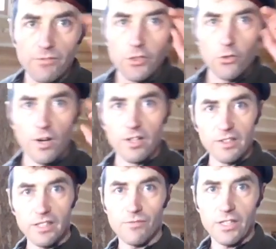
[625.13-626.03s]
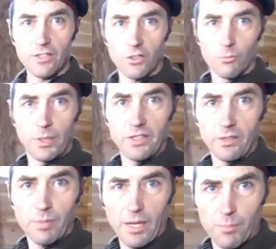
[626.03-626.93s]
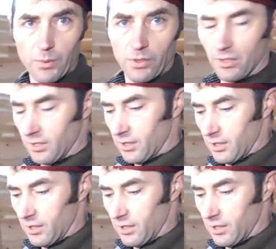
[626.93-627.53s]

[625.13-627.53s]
If you are leaving your building paper,